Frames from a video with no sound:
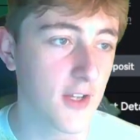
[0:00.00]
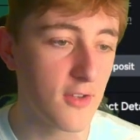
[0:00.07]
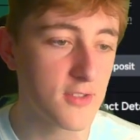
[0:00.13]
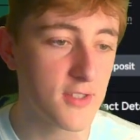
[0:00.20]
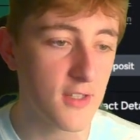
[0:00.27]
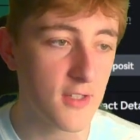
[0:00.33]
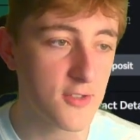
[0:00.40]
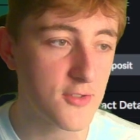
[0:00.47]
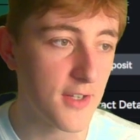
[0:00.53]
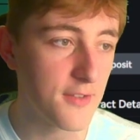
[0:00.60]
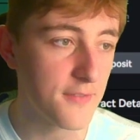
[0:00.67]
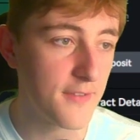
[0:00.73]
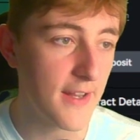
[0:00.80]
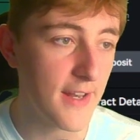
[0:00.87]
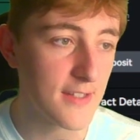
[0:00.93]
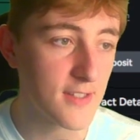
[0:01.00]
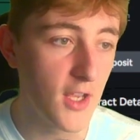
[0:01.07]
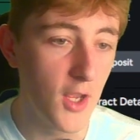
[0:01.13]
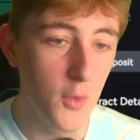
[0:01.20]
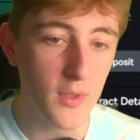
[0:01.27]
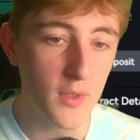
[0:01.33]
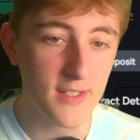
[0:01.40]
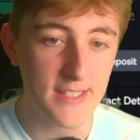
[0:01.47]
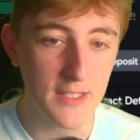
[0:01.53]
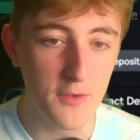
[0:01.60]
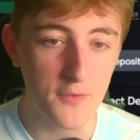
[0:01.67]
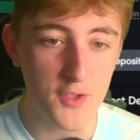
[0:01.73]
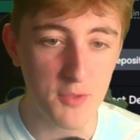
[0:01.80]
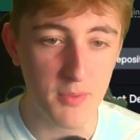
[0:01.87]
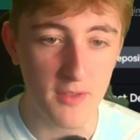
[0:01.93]
I go to the trade on FAIRDESK, we can see
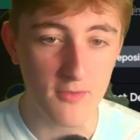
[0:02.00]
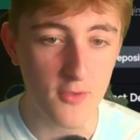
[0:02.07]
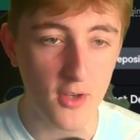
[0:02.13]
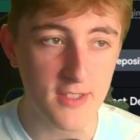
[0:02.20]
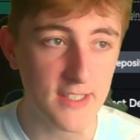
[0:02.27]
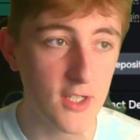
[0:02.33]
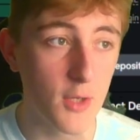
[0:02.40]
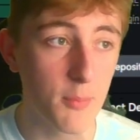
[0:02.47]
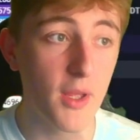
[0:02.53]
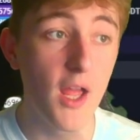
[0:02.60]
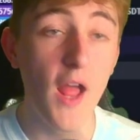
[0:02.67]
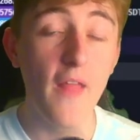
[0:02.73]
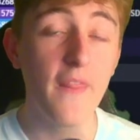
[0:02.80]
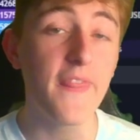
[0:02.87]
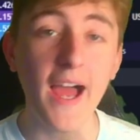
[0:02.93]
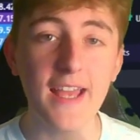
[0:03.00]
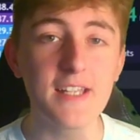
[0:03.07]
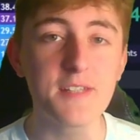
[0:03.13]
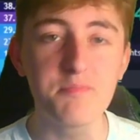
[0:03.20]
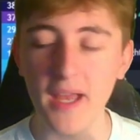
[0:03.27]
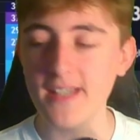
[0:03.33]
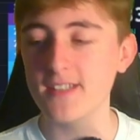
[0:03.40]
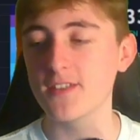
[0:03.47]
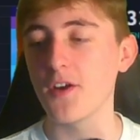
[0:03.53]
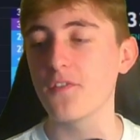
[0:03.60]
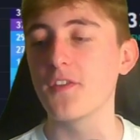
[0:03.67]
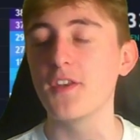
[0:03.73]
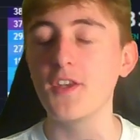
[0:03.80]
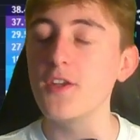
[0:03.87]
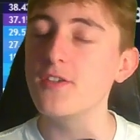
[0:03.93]
we've just been rocketing up. That is based
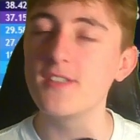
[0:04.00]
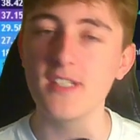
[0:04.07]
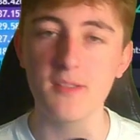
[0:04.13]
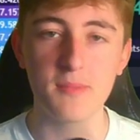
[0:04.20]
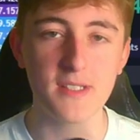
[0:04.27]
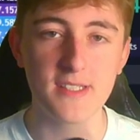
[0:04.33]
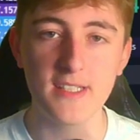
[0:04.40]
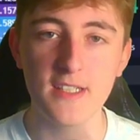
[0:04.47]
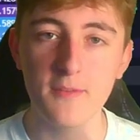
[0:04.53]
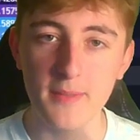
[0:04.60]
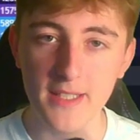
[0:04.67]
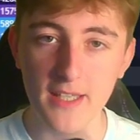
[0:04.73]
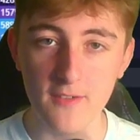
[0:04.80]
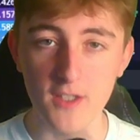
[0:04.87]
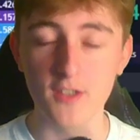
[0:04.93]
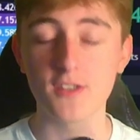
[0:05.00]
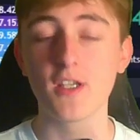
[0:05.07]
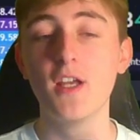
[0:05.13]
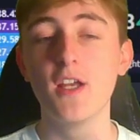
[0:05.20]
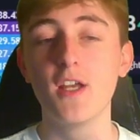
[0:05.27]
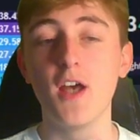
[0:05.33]
off the news CNBC have been giving us.